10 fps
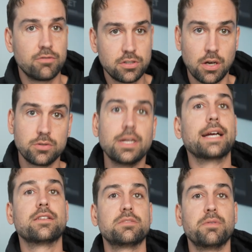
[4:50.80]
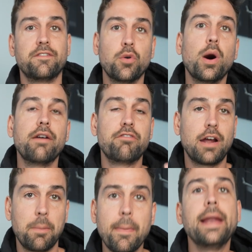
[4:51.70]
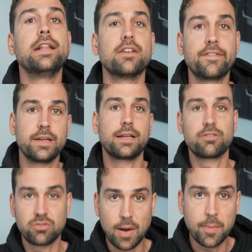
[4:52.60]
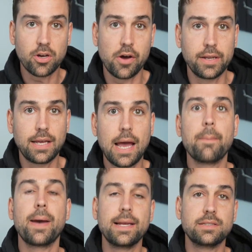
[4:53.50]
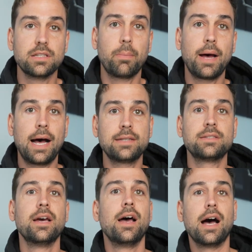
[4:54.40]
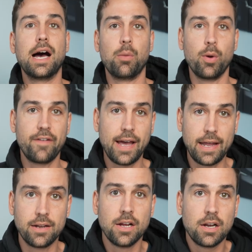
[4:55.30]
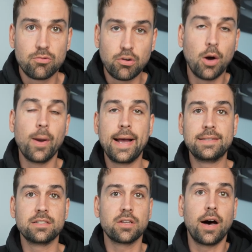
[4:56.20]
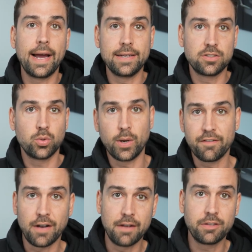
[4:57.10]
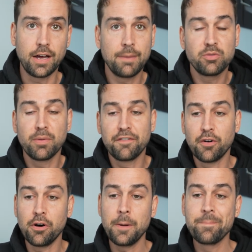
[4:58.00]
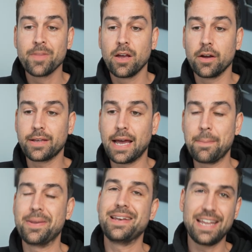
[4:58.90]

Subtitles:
results like this before. I've run many different ceramic coating campaigns in the past. We've had ROAS as high as 25 times before, okay, but it